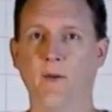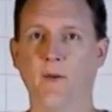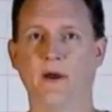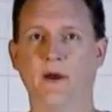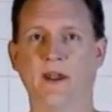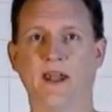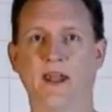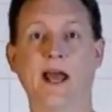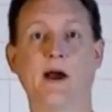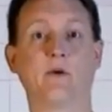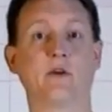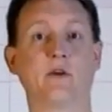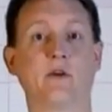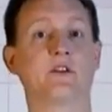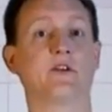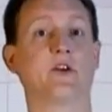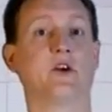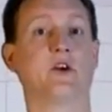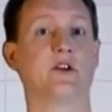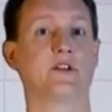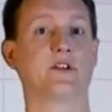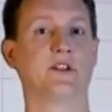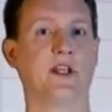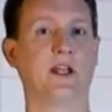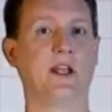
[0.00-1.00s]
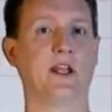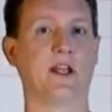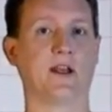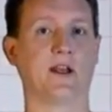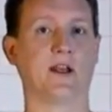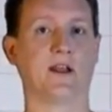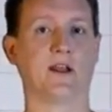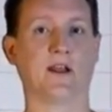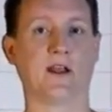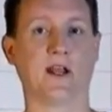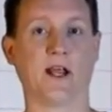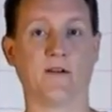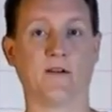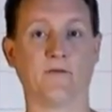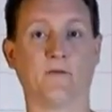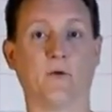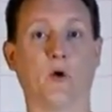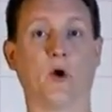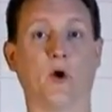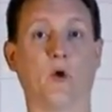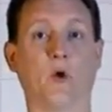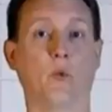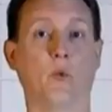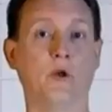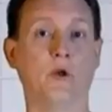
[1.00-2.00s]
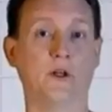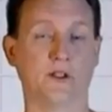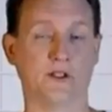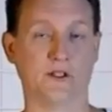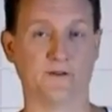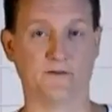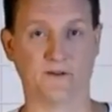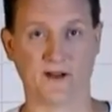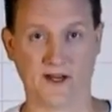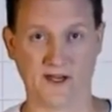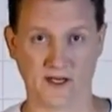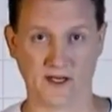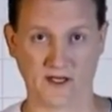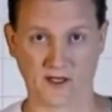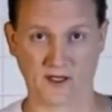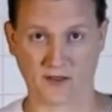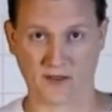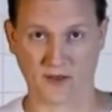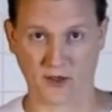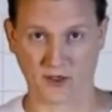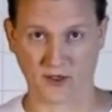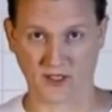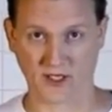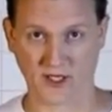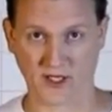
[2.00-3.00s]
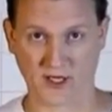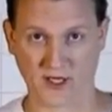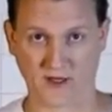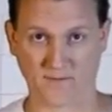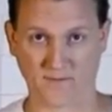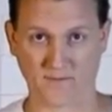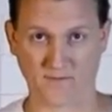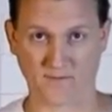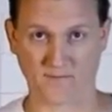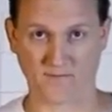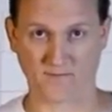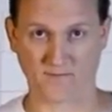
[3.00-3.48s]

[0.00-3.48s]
But now it's 13 and 4 will divide into 13.